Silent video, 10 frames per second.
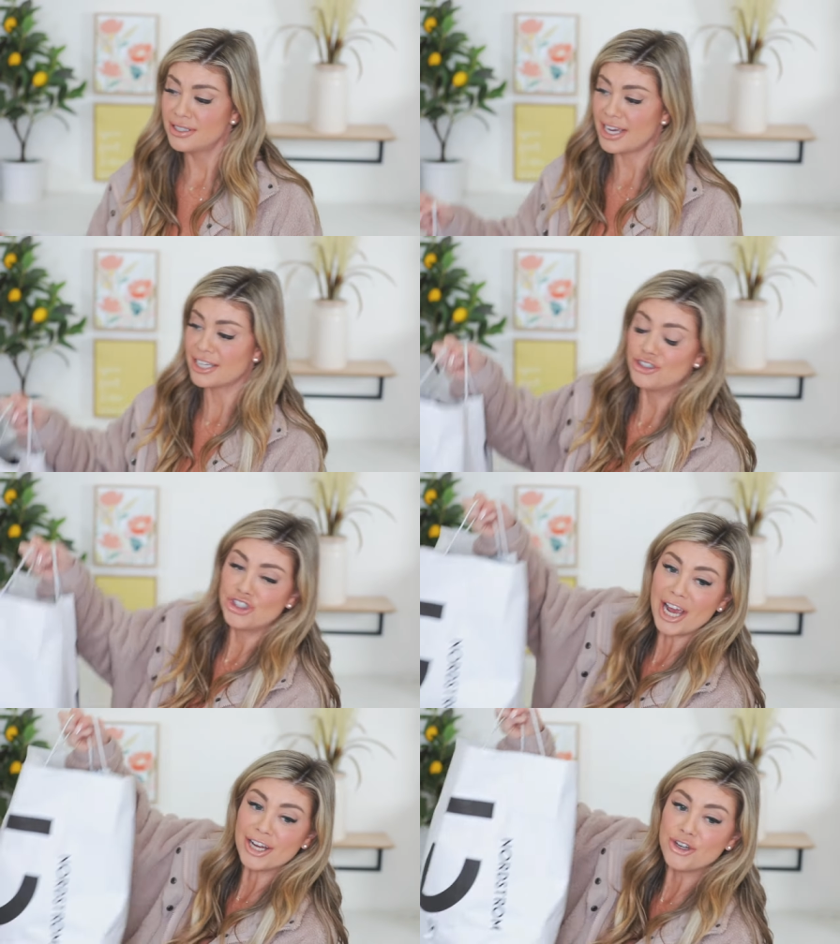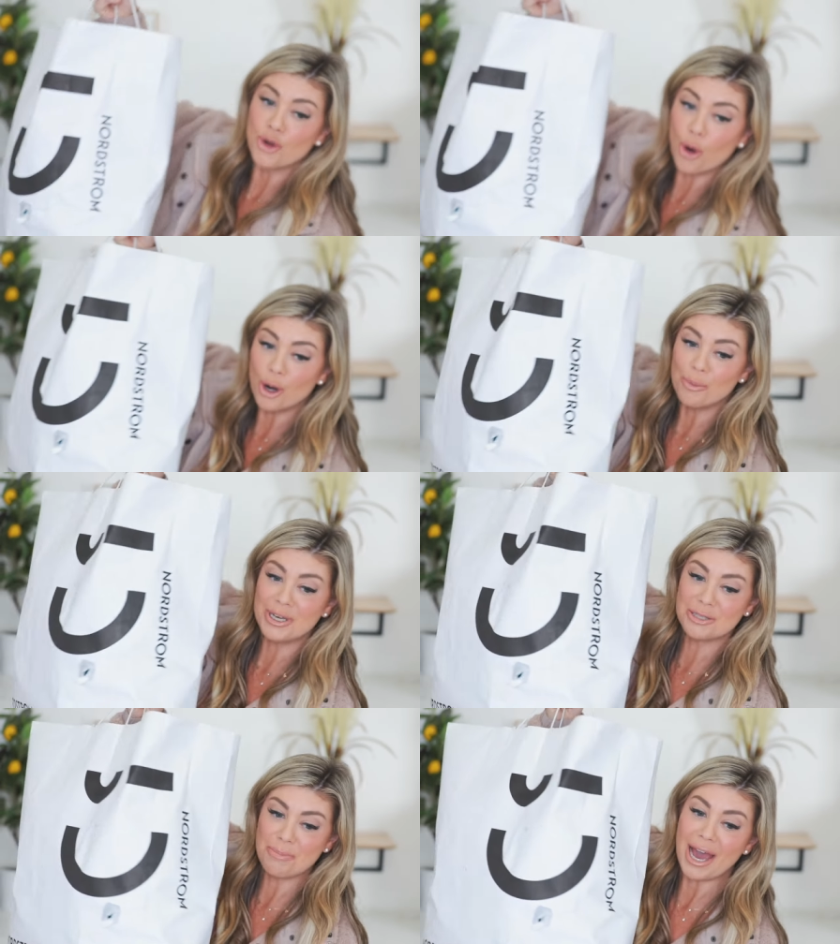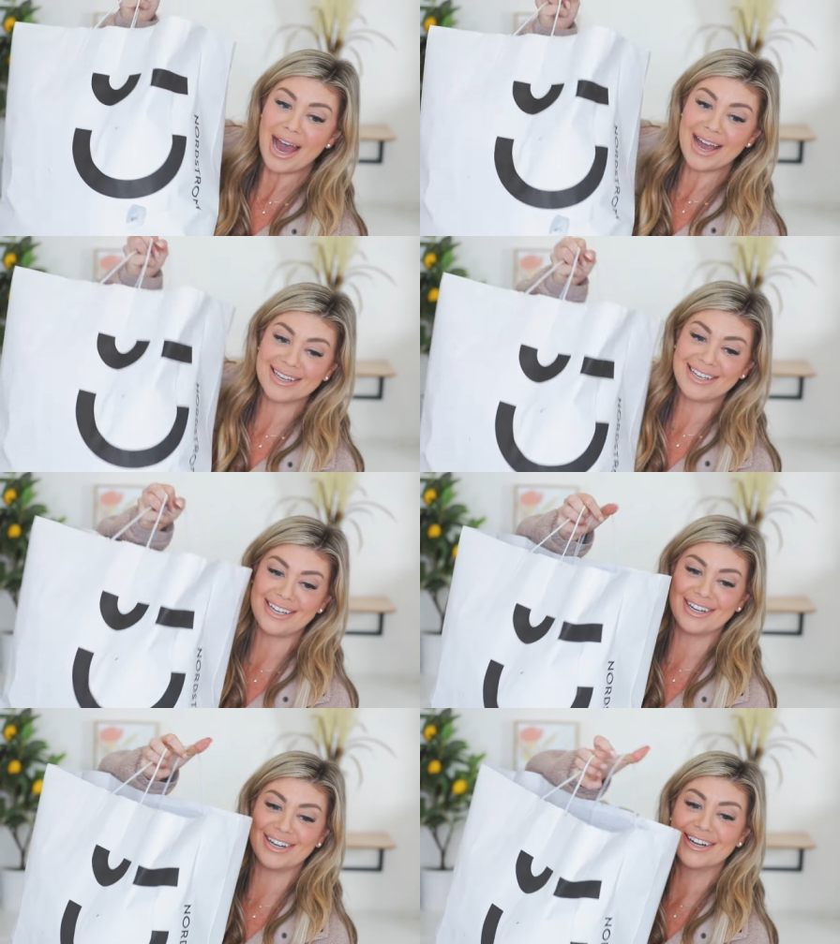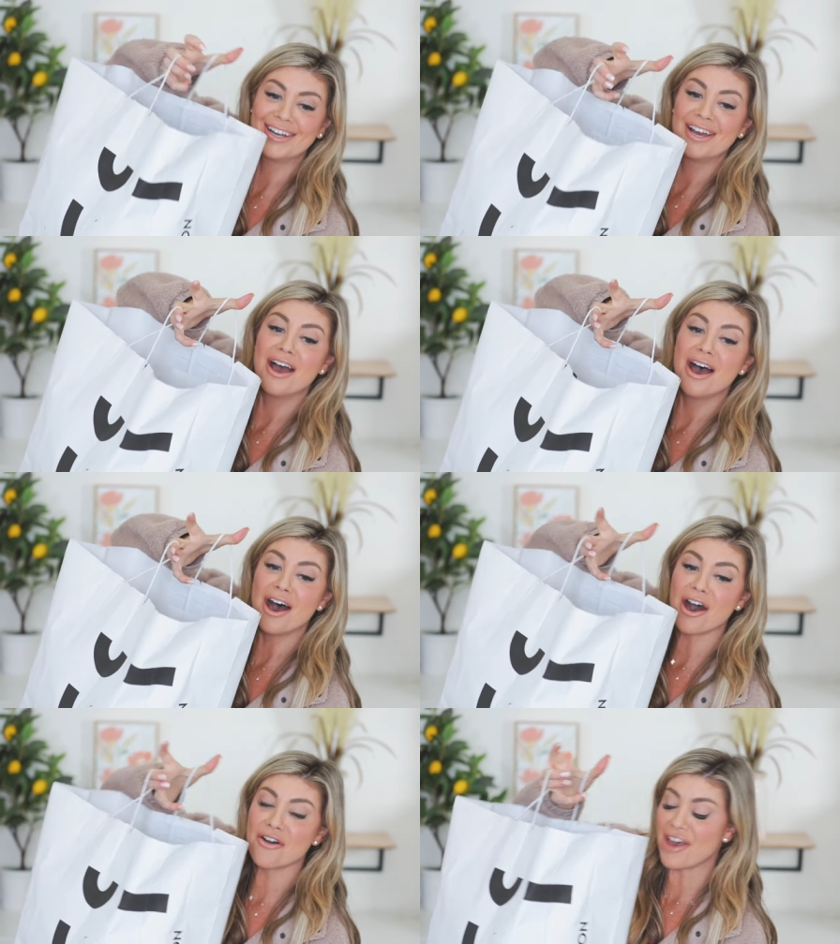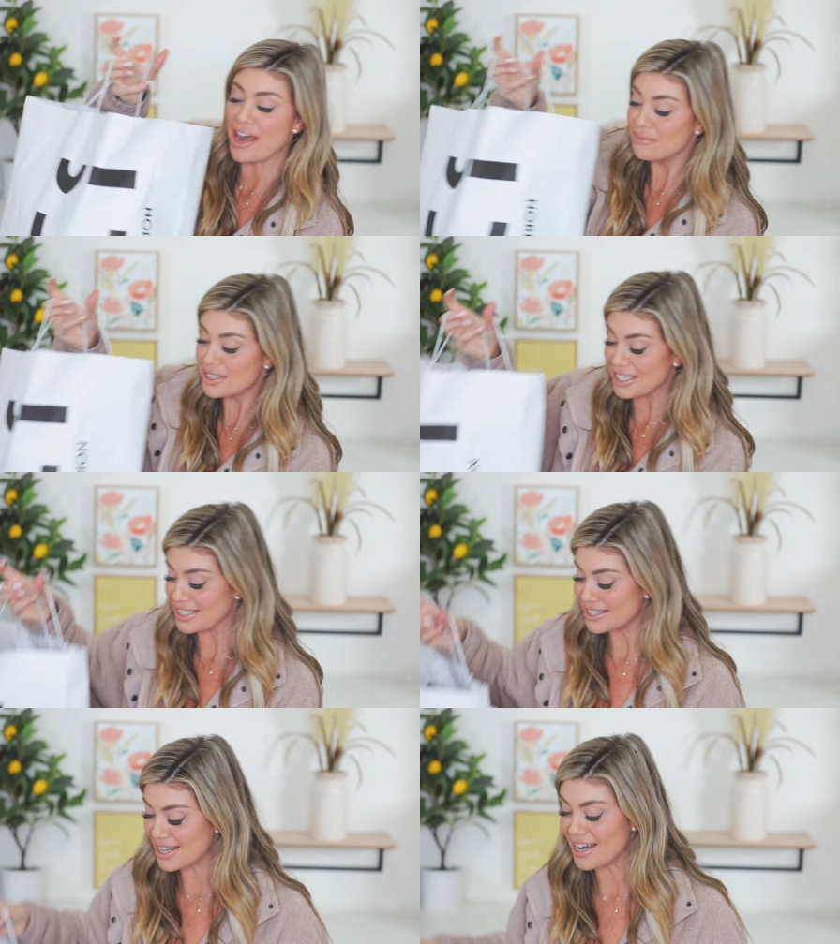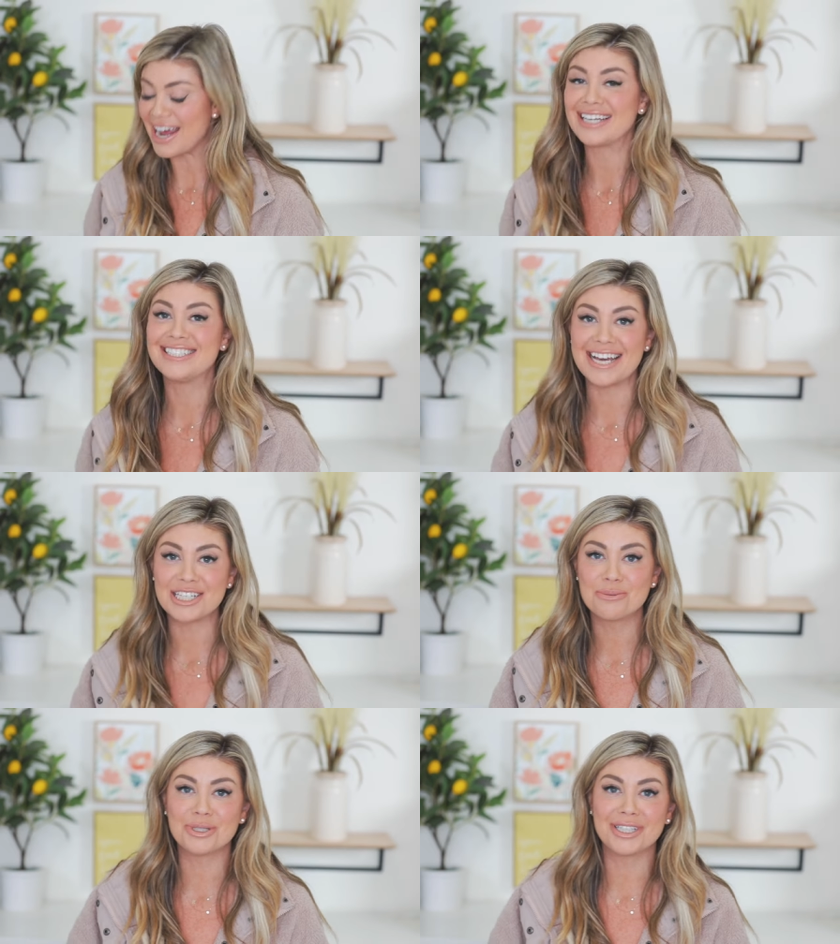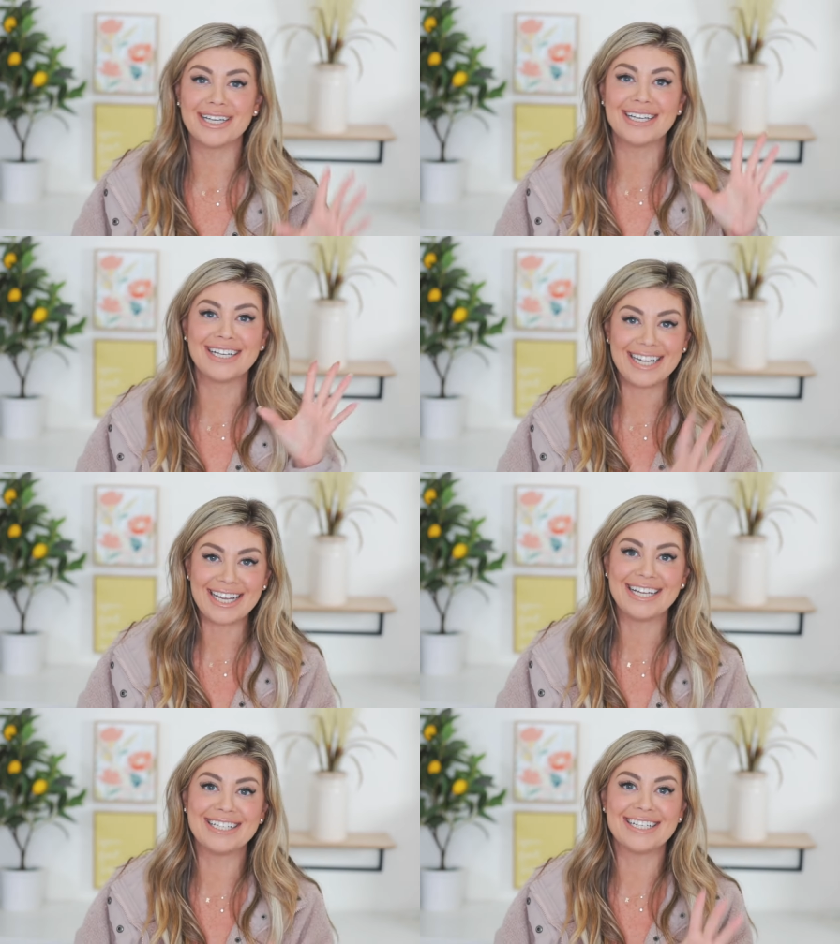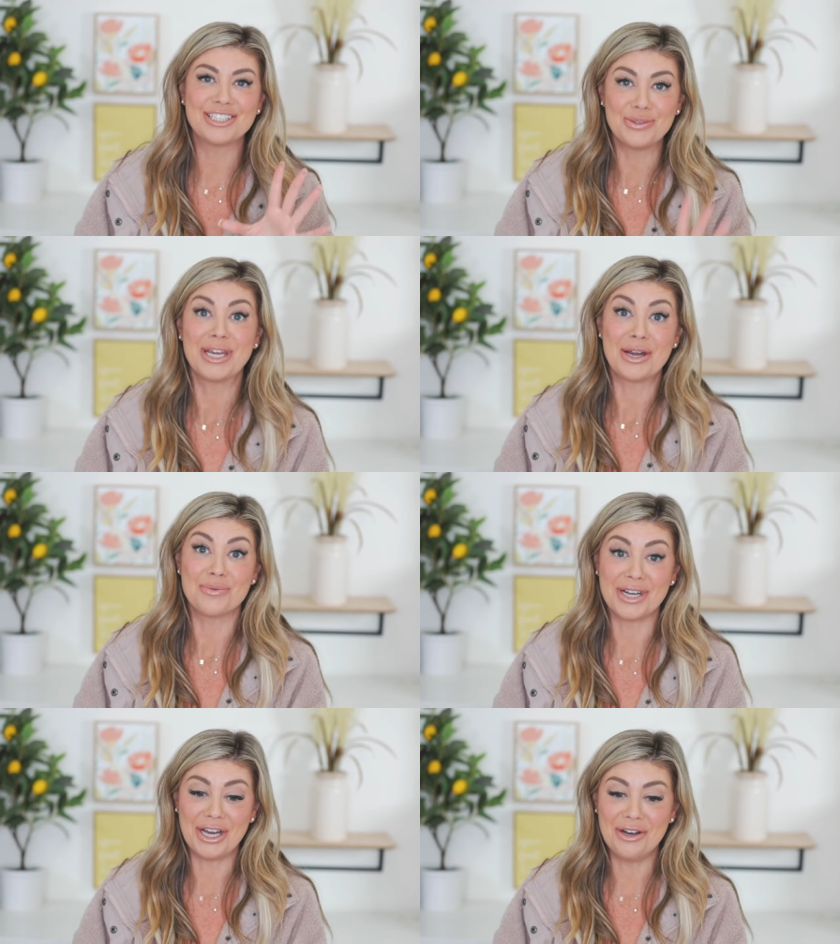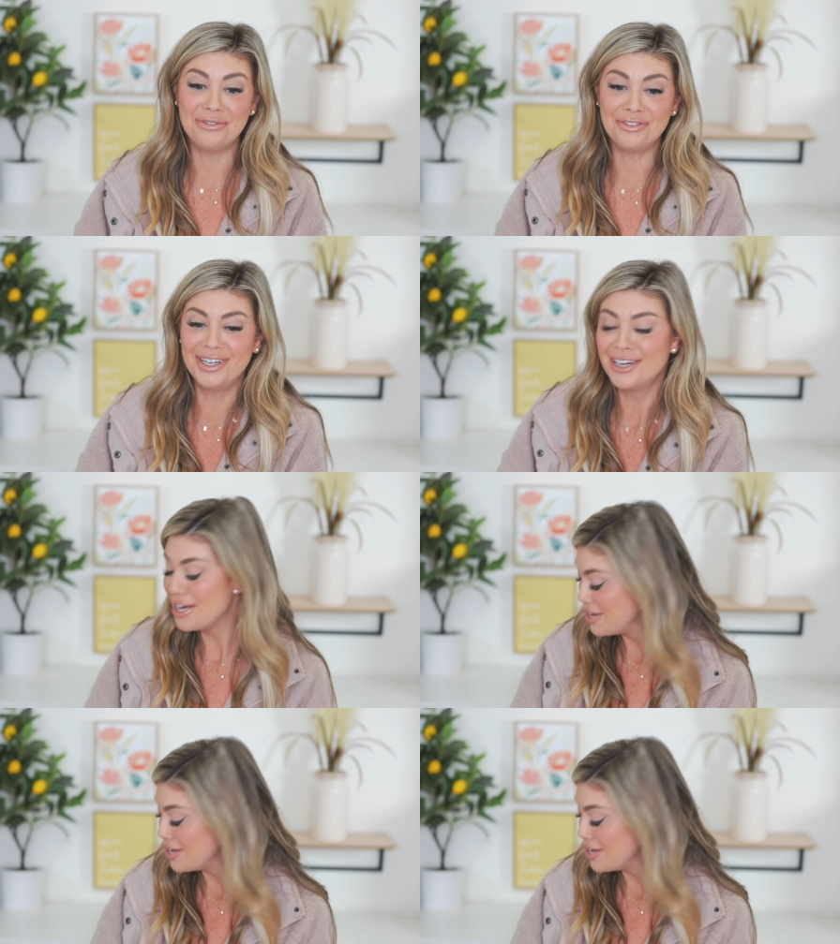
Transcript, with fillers: like ginormous bag here of empties that I desperately need to get rid of.